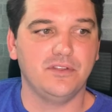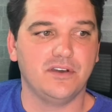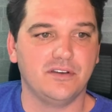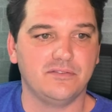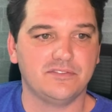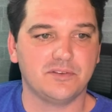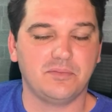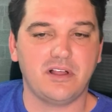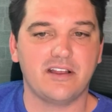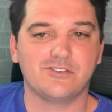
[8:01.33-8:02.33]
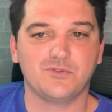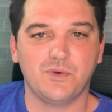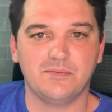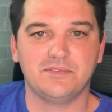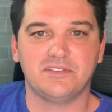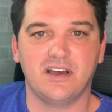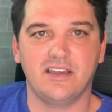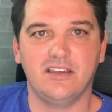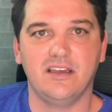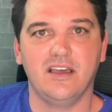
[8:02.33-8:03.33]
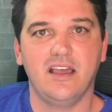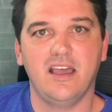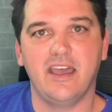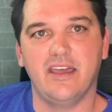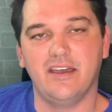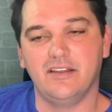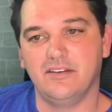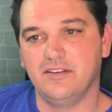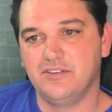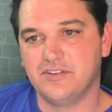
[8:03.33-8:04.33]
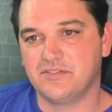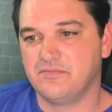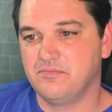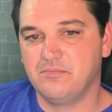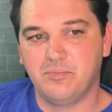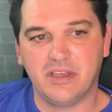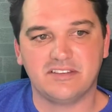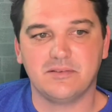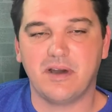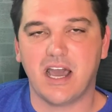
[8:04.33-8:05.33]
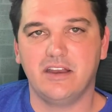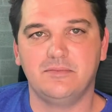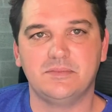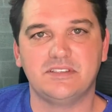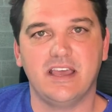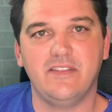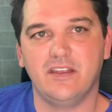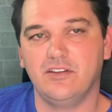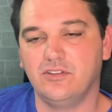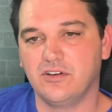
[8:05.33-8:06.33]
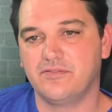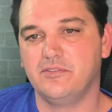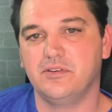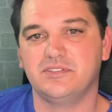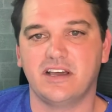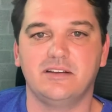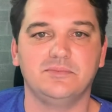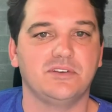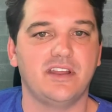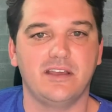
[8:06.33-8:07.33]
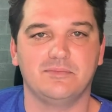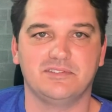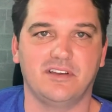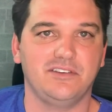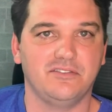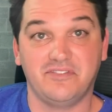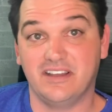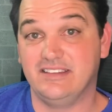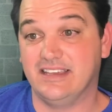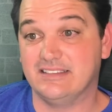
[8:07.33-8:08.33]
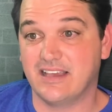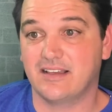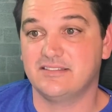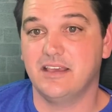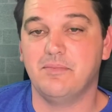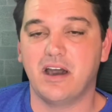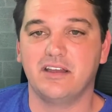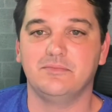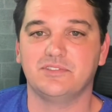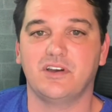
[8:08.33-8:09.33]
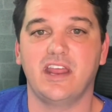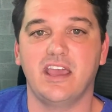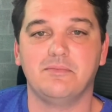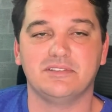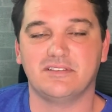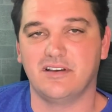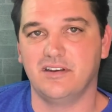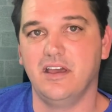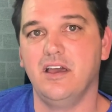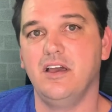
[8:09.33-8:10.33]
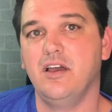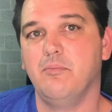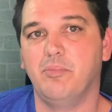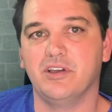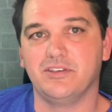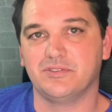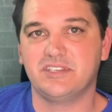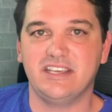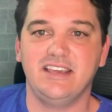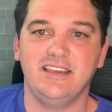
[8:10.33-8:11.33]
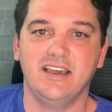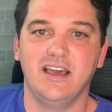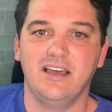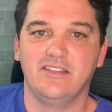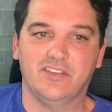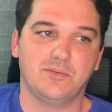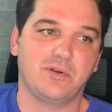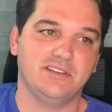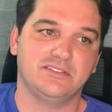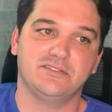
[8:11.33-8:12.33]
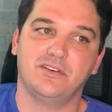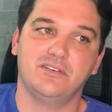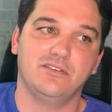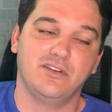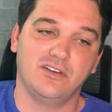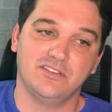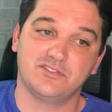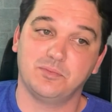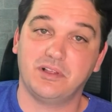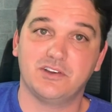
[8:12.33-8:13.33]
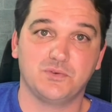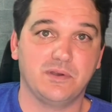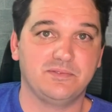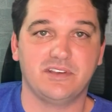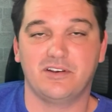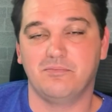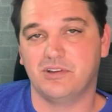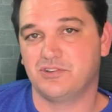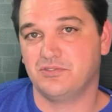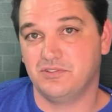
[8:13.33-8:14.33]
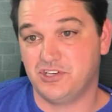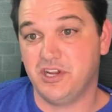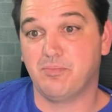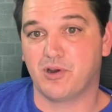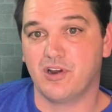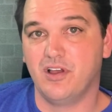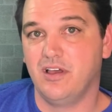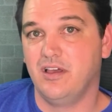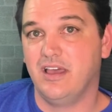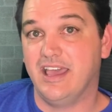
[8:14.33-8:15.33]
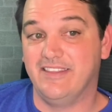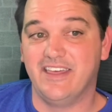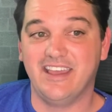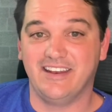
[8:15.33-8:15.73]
the supplier's website and just pick some items and then look for those items on Amazon, you'll find the exact same items on Amazon, but you'll see that the prices on the supplier's website are much cheaper. And